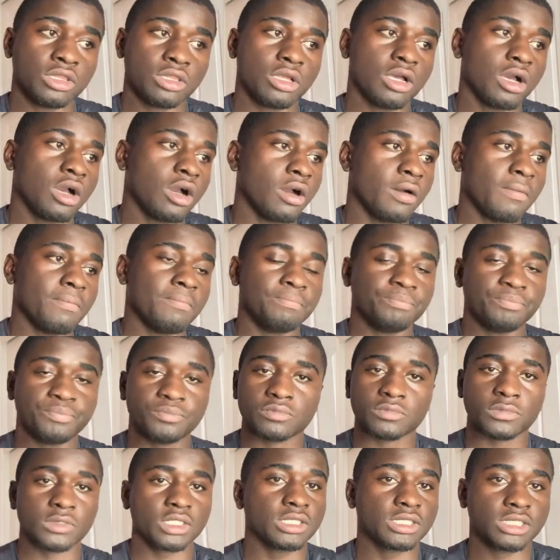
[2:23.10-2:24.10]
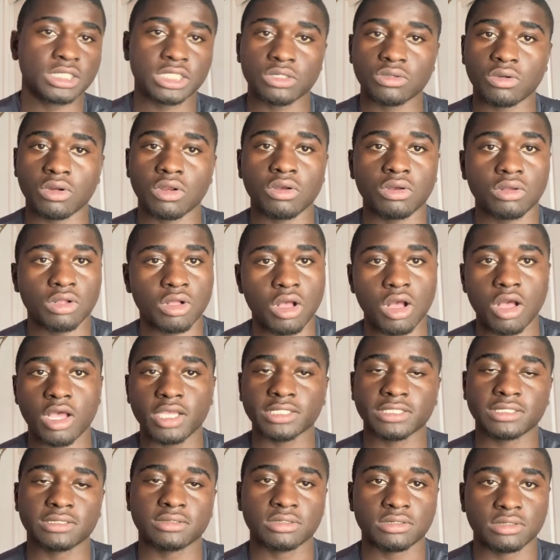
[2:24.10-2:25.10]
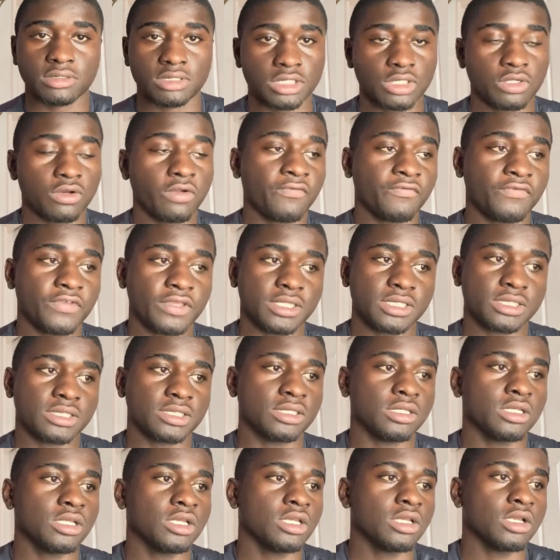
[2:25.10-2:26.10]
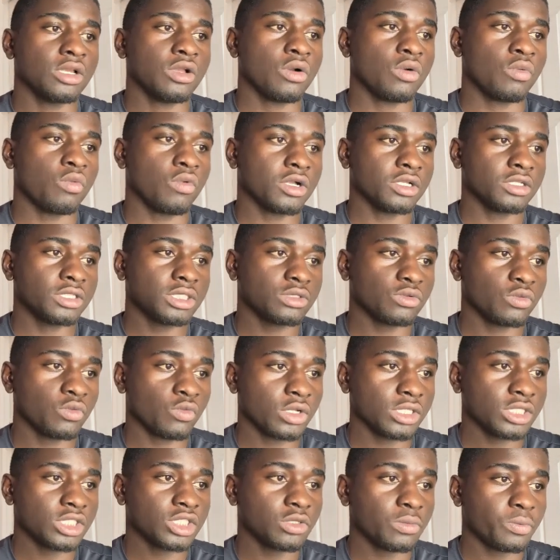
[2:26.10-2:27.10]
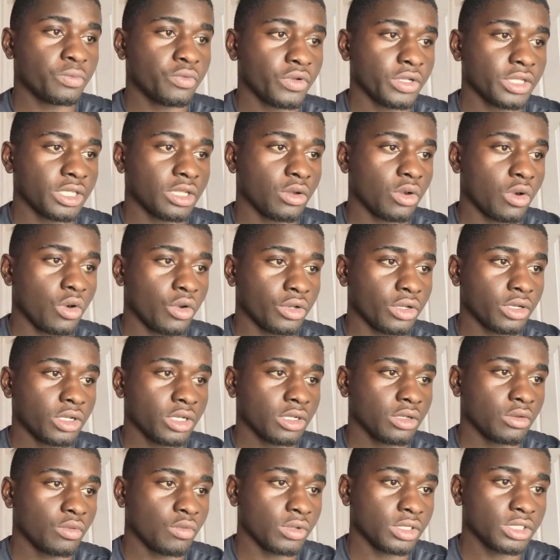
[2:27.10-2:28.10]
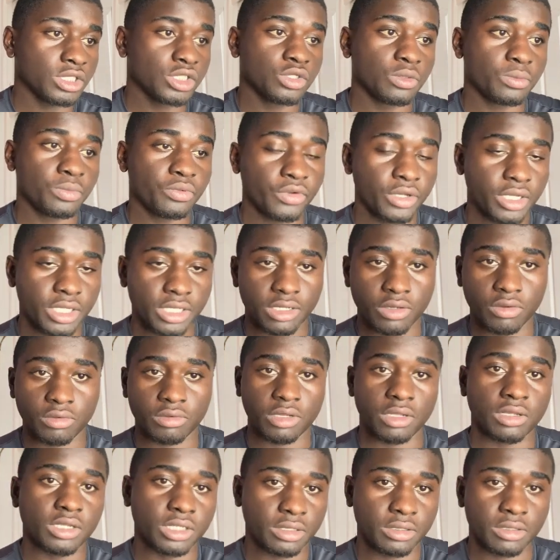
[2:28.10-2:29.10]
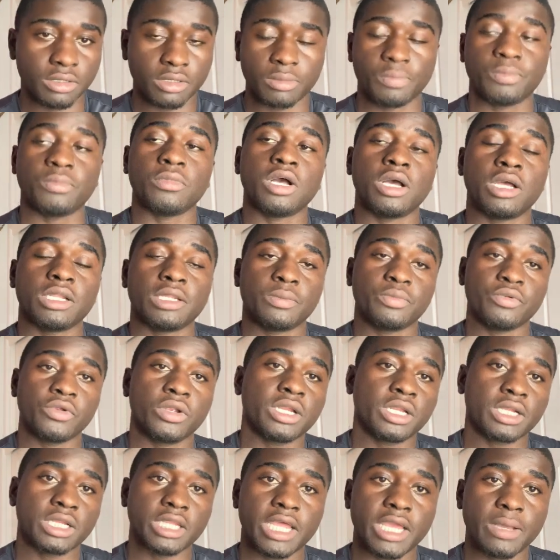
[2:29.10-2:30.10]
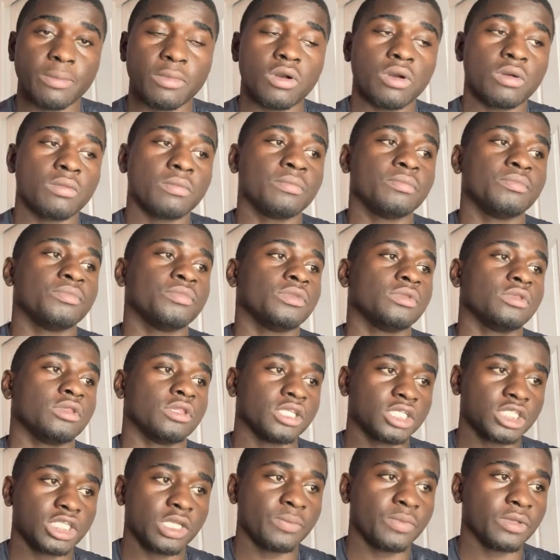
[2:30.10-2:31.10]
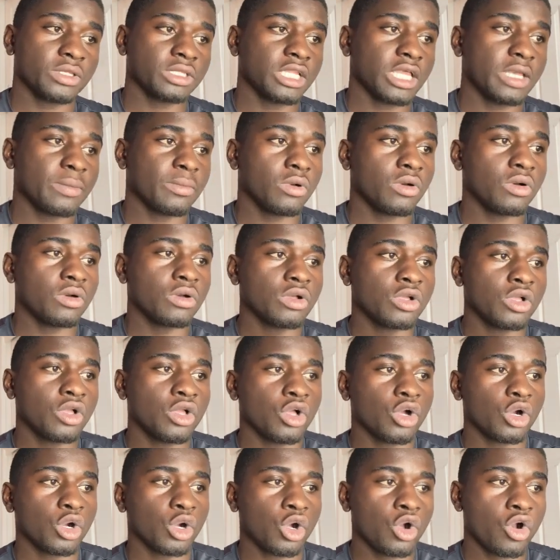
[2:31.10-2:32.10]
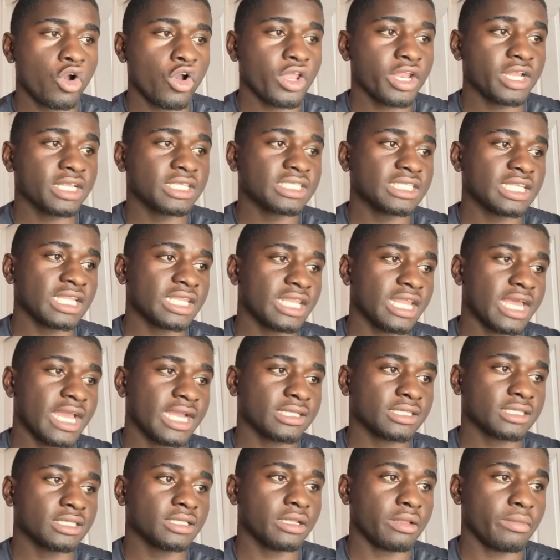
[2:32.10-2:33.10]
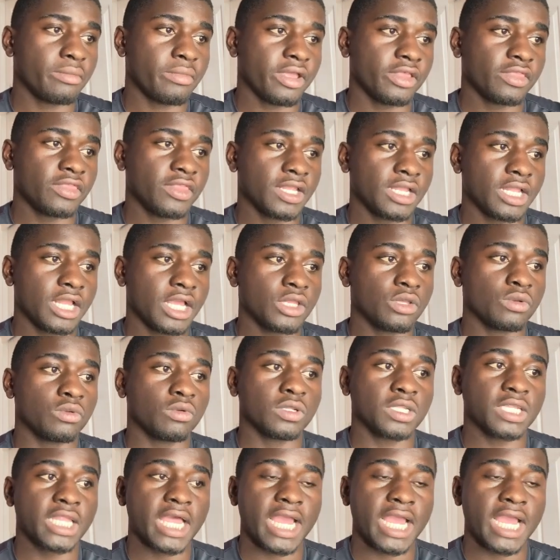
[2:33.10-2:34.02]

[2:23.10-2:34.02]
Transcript: Um, Zero cost, zero fees. Once you print the order, once you print the printing label, the shipping label, go ahead and select the method that you would